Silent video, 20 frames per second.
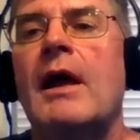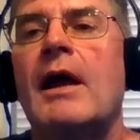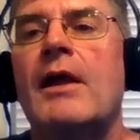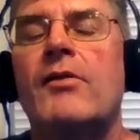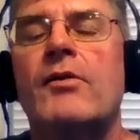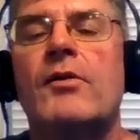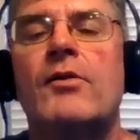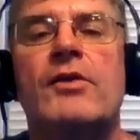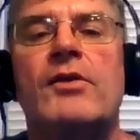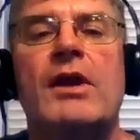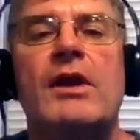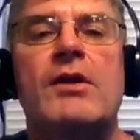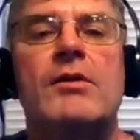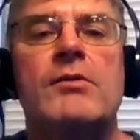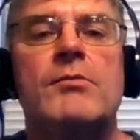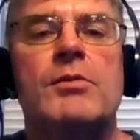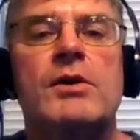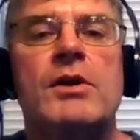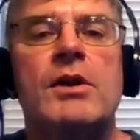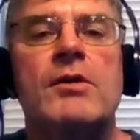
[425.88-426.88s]
And there's
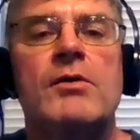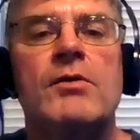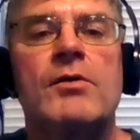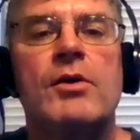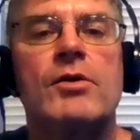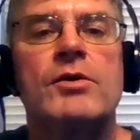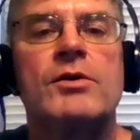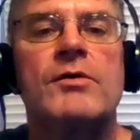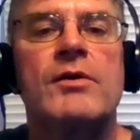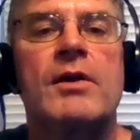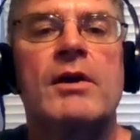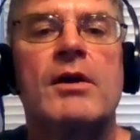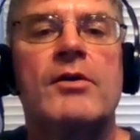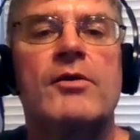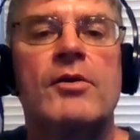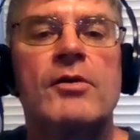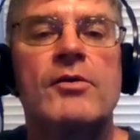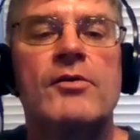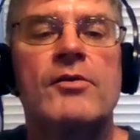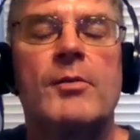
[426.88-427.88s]
a particular notion that
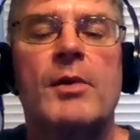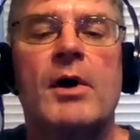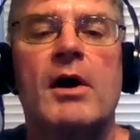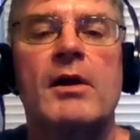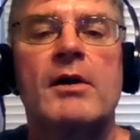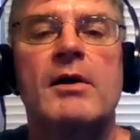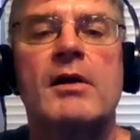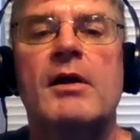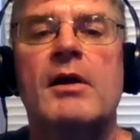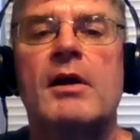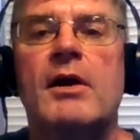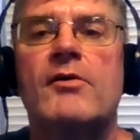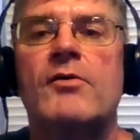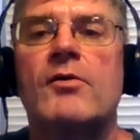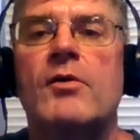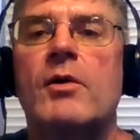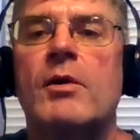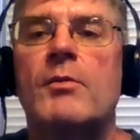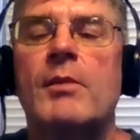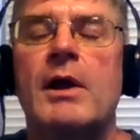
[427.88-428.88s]
it turns upon. And
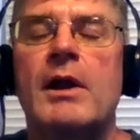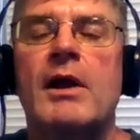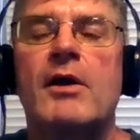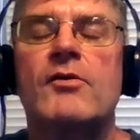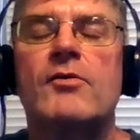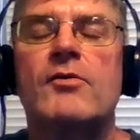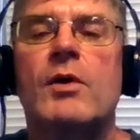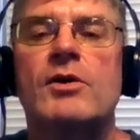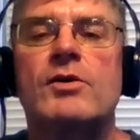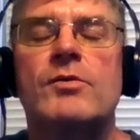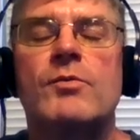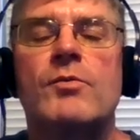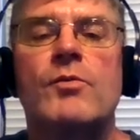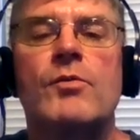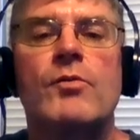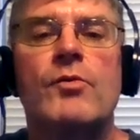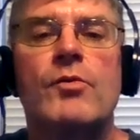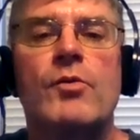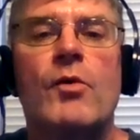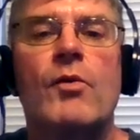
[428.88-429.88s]
so my next
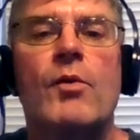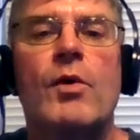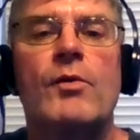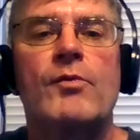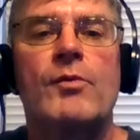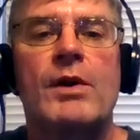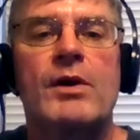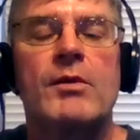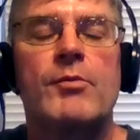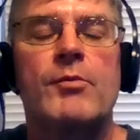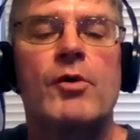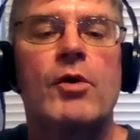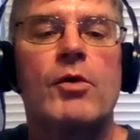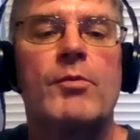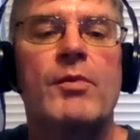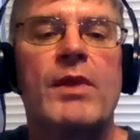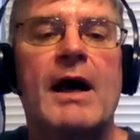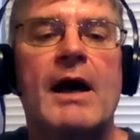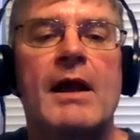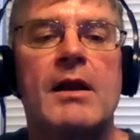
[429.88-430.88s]
question was meant to
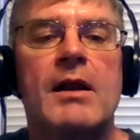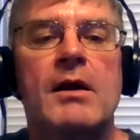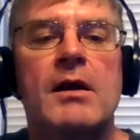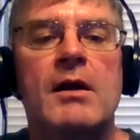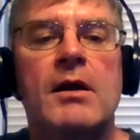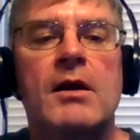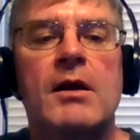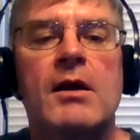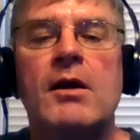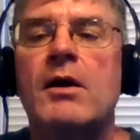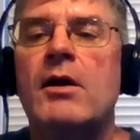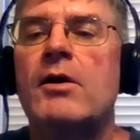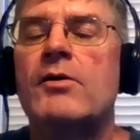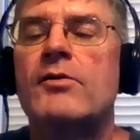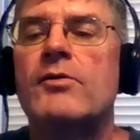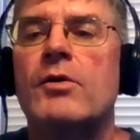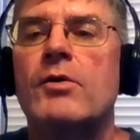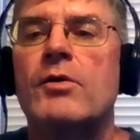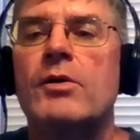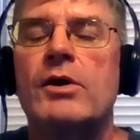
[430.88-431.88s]
probe that.
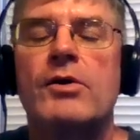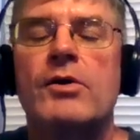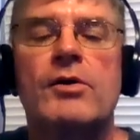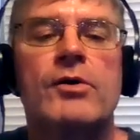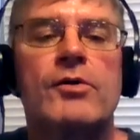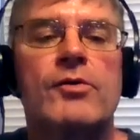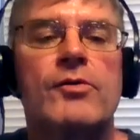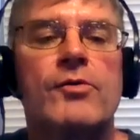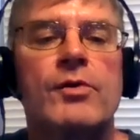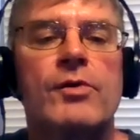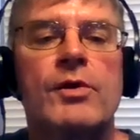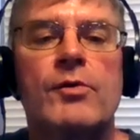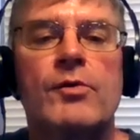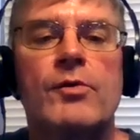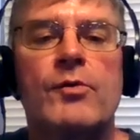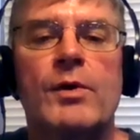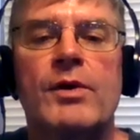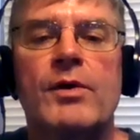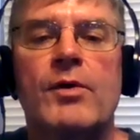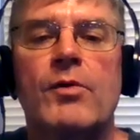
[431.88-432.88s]
So here's
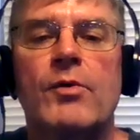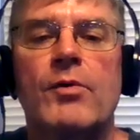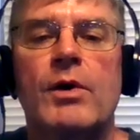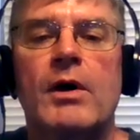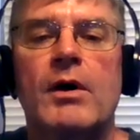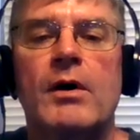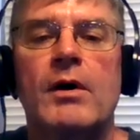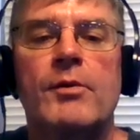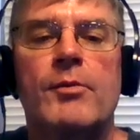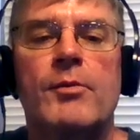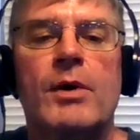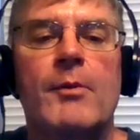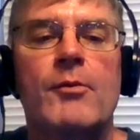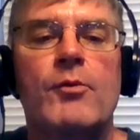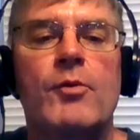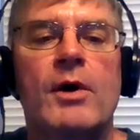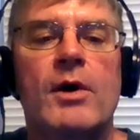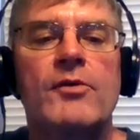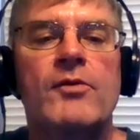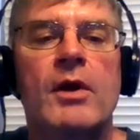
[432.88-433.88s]
what the
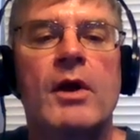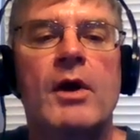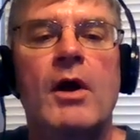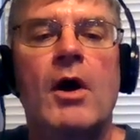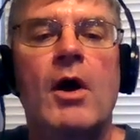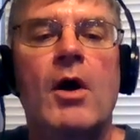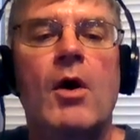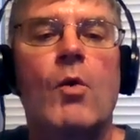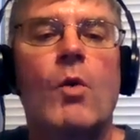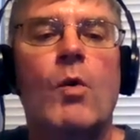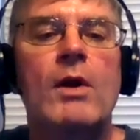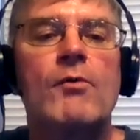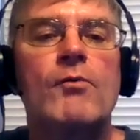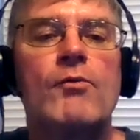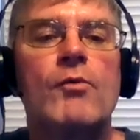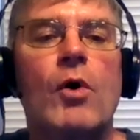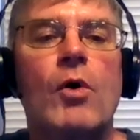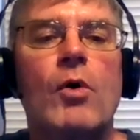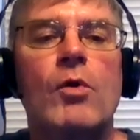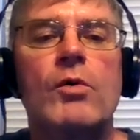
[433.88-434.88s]
prompt was. What
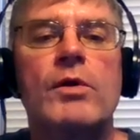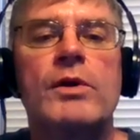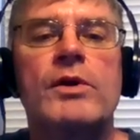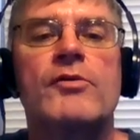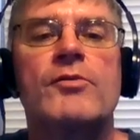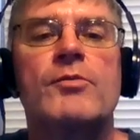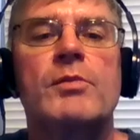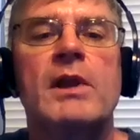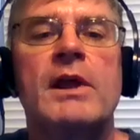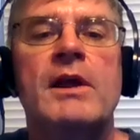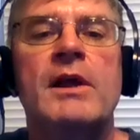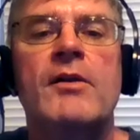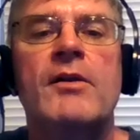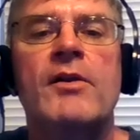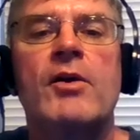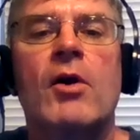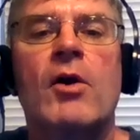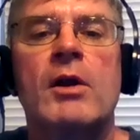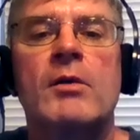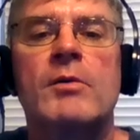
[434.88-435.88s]
role is played in
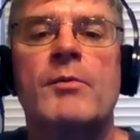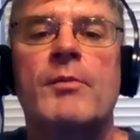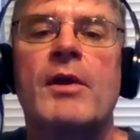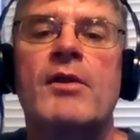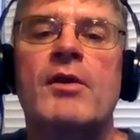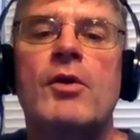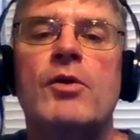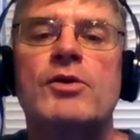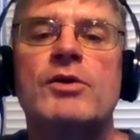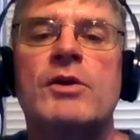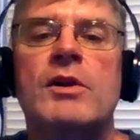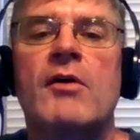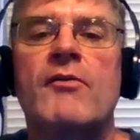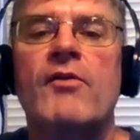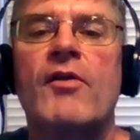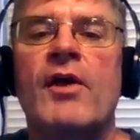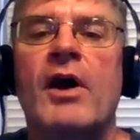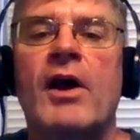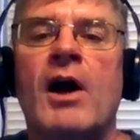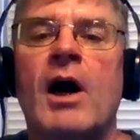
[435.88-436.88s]
the argument by the notion
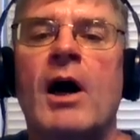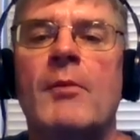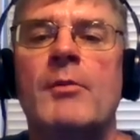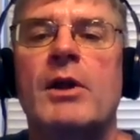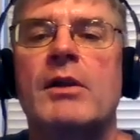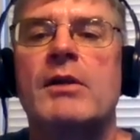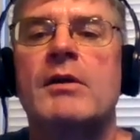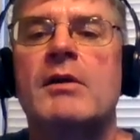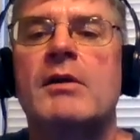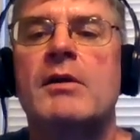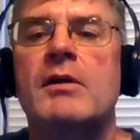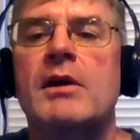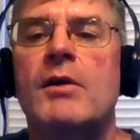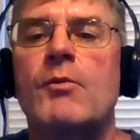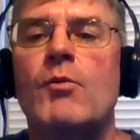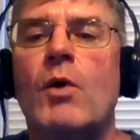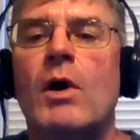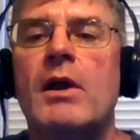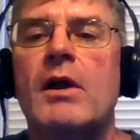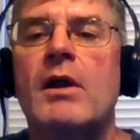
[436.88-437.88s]
of the common,
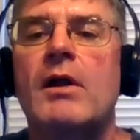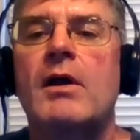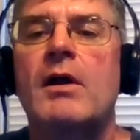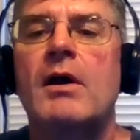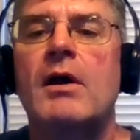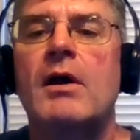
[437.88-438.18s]
and what